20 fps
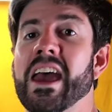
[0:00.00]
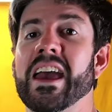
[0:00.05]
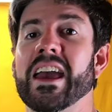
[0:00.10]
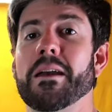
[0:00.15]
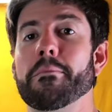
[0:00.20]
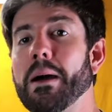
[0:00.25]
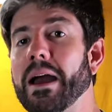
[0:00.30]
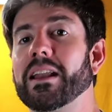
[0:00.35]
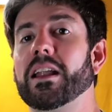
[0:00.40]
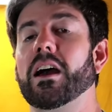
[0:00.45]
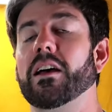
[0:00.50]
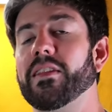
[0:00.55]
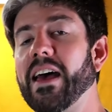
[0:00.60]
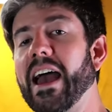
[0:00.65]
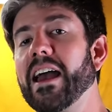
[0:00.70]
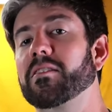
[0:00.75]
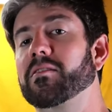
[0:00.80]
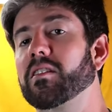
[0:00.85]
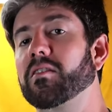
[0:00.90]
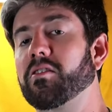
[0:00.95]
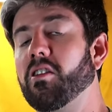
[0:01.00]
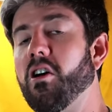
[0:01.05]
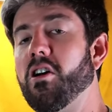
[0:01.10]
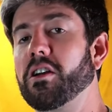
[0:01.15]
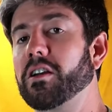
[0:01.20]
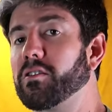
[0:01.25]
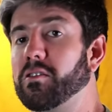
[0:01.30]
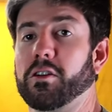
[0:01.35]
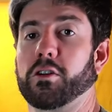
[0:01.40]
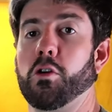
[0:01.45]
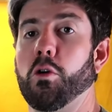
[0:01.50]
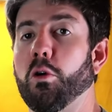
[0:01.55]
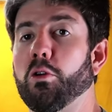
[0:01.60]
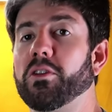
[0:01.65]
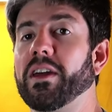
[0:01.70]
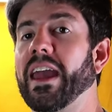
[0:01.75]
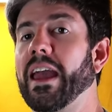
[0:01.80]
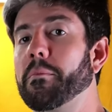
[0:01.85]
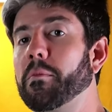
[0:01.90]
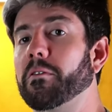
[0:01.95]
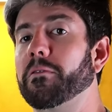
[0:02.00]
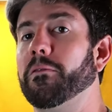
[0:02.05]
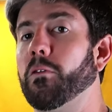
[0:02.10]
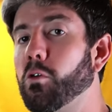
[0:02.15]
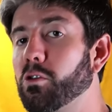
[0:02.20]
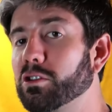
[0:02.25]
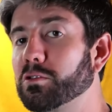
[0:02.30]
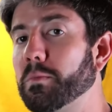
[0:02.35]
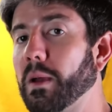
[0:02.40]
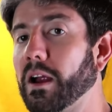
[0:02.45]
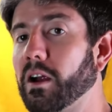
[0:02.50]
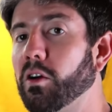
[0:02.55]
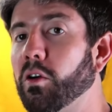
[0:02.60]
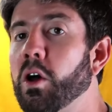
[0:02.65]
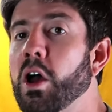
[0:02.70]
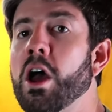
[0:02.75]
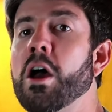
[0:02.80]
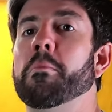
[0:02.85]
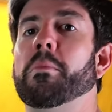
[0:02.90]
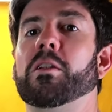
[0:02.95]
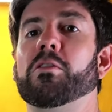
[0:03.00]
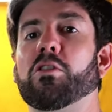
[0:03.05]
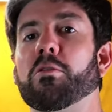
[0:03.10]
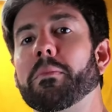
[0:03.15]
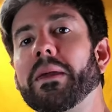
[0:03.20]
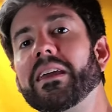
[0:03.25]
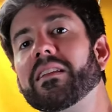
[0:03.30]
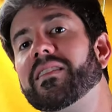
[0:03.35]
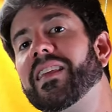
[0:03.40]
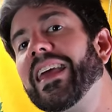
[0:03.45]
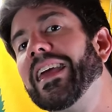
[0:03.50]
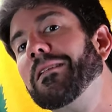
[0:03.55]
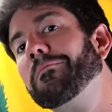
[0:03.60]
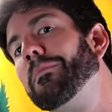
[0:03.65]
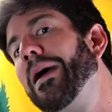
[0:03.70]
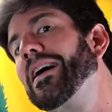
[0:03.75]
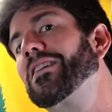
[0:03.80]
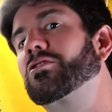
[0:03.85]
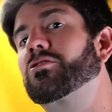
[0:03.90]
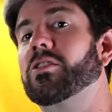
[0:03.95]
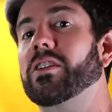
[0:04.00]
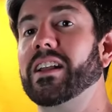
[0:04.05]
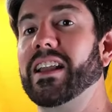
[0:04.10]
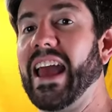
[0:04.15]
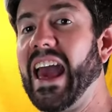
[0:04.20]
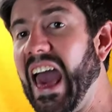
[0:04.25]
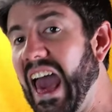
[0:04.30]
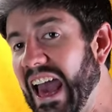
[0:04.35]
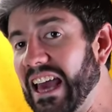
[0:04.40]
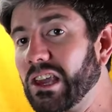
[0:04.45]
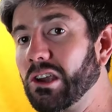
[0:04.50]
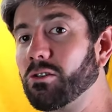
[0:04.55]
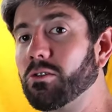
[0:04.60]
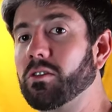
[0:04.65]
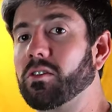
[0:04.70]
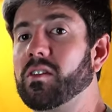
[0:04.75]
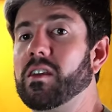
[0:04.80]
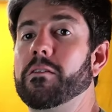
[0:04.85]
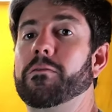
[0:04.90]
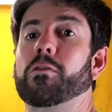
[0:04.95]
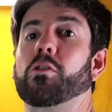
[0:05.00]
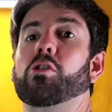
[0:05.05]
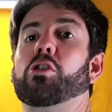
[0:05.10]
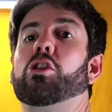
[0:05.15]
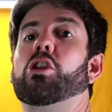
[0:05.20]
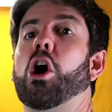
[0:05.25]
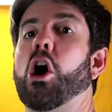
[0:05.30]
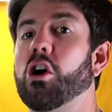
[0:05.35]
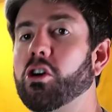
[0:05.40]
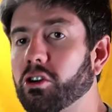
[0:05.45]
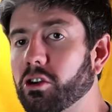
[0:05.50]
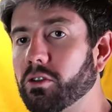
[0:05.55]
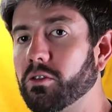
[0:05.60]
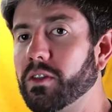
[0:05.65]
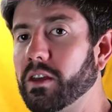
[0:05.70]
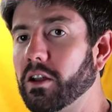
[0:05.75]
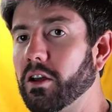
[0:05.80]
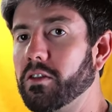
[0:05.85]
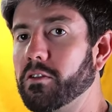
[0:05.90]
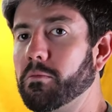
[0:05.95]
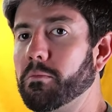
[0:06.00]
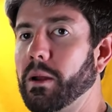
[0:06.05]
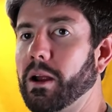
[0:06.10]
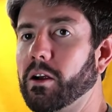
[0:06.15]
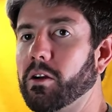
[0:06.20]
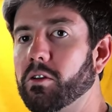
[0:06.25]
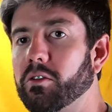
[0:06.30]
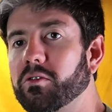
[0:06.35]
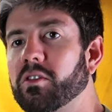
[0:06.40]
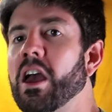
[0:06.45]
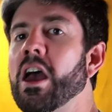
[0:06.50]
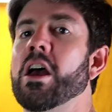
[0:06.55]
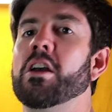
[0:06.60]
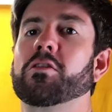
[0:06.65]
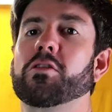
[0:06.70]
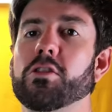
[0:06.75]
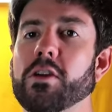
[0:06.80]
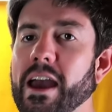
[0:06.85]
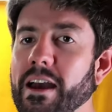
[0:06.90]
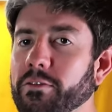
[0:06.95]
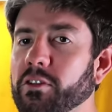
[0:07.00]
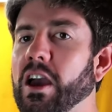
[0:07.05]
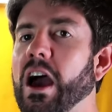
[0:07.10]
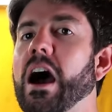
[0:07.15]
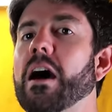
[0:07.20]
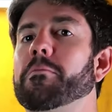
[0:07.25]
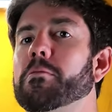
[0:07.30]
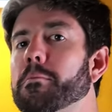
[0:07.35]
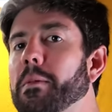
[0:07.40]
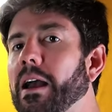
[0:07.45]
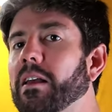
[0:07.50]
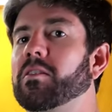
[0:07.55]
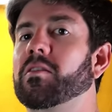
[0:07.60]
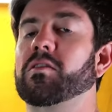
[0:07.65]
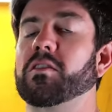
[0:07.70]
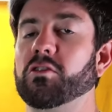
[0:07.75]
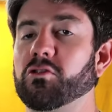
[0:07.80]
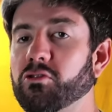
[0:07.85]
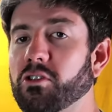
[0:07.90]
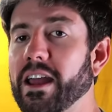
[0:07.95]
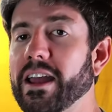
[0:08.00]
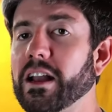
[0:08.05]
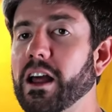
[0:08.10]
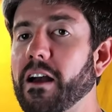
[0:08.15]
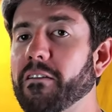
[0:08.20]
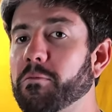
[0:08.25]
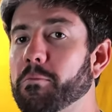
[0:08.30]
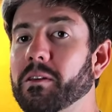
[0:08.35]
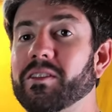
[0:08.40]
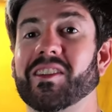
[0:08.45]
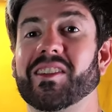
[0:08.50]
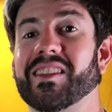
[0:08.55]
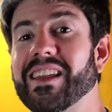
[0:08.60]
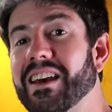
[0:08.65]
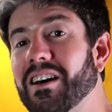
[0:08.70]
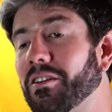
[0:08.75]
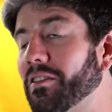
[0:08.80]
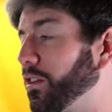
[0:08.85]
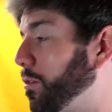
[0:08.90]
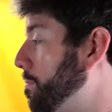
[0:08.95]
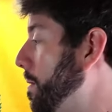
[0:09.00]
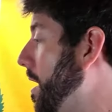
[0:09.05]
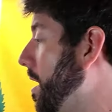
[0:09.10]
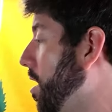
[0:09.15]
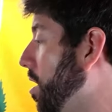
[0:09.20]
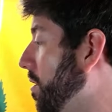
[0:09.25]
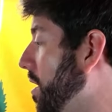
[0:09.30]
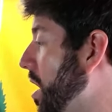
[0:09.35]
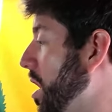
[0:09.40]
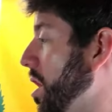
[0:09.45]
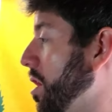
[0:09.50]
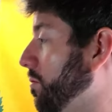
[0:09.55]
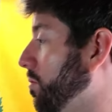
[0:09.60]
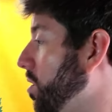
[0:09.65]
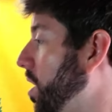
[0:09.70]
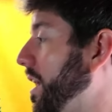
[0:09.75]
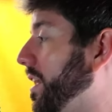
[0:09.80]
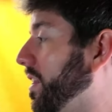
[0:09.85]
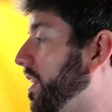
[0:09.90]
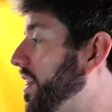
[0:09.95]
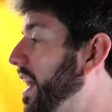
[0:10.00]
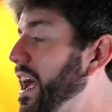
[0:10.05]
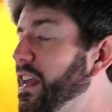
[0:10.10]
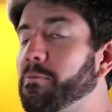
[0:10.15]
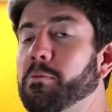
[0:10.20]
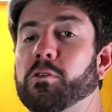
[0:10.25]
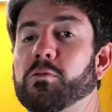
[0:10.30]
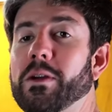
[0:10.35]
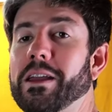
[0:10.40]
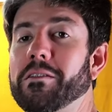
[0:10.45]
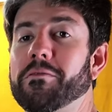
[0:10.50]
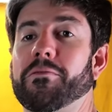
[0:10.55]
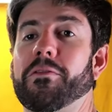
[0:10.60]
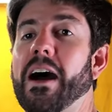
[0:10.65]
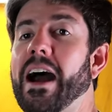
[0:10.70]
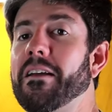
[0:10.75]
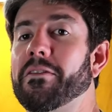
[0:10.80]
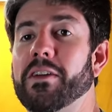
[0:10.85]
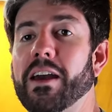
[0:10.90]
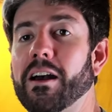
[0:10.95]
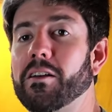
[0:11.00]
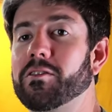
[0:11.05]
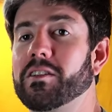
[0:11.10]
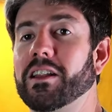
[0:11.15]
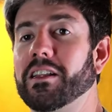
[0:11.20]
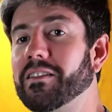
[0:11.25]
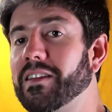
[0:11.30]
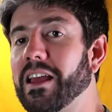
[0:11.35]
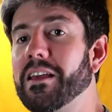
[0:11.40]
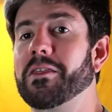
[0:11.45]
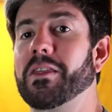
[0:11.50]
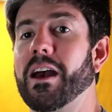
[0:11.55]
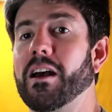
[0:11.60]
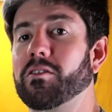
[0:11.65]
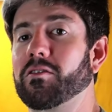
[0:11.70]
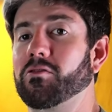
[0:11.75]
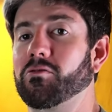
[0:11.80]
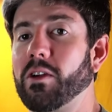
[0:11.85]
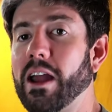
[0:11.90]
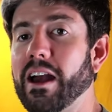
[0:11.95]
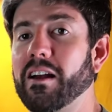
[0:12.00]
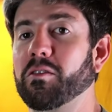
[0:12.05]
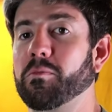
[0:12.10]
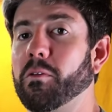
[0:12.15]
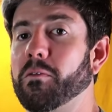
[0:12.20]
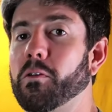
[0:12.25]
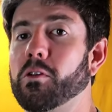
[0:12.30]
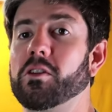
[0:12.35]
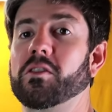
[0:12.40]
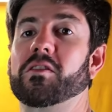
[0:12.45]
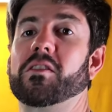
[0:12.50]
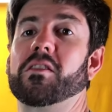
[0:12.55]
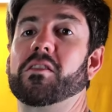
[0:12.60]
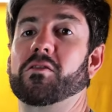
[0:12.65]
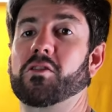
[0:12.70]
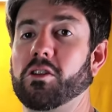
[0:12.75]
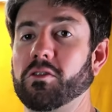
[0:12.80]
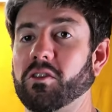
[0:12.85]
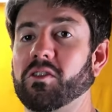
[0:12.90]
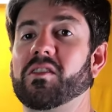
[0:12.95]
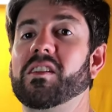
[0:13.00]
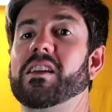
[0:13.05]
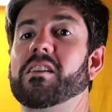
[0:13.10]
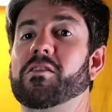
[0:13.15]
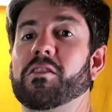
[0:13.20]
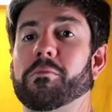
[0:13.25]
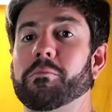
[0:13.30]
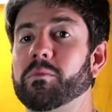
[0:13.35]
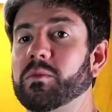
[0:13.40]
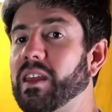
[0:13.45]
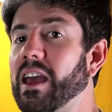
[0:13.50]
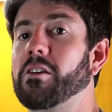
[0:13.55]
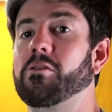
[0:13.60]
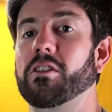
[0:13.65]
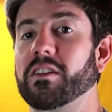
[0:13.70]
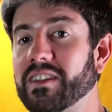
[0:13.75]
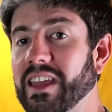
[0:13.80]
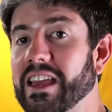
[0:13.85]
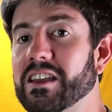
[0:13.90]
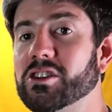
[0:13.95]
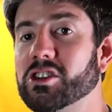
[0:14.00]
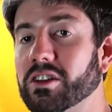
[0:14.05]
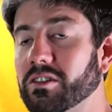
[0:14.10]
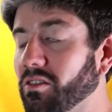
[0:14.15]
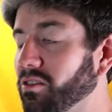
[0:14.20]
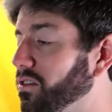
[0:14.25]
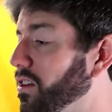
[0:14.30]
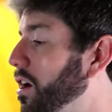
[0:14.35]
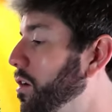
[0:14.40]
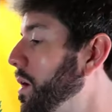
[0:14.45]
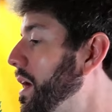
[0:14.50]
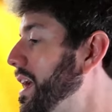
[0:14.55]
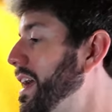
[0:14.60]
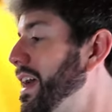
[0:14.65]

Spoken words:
it might not last as long as a cold hammer forge barrel, but it'll maintain match grade accuracy for longer than other barrels. So you have compromises and trade-offs, but still this barrel will likely last between 5,000 and 10,000 rounds before you start to see some degradation. So,